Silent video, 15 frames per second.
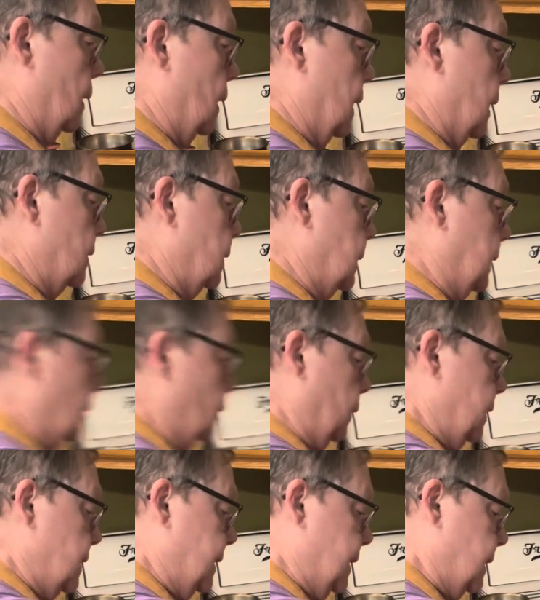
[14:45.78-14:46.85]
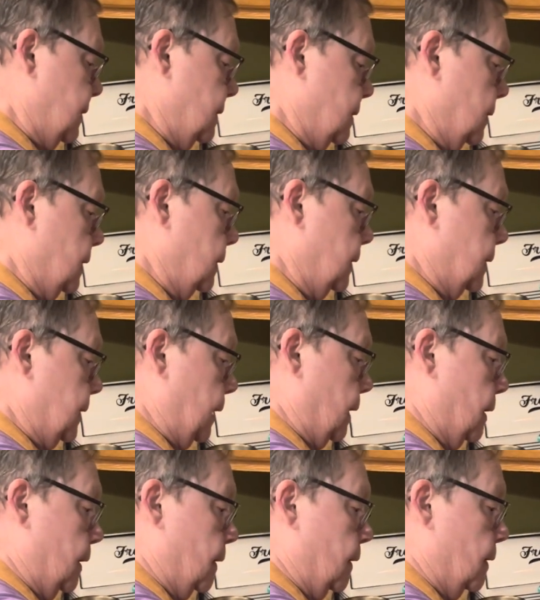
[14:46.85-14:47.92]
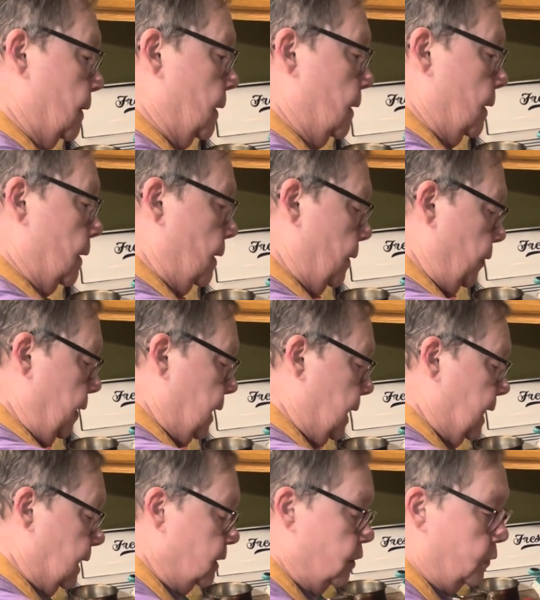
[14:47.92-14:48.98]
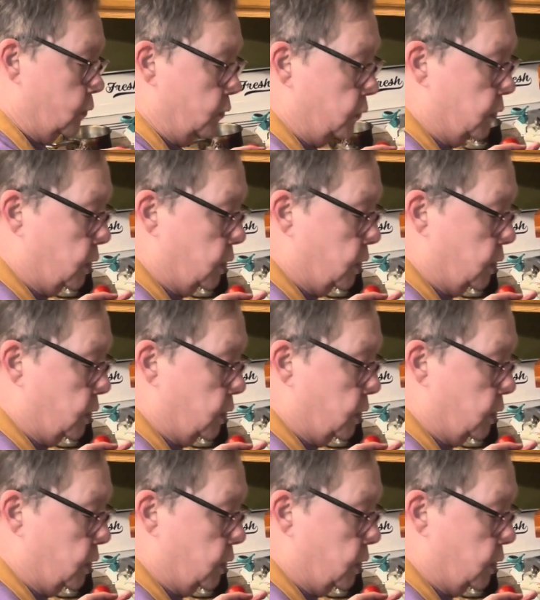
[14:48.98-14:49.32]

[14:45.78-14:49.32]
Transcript: That's the only seasonings that I use.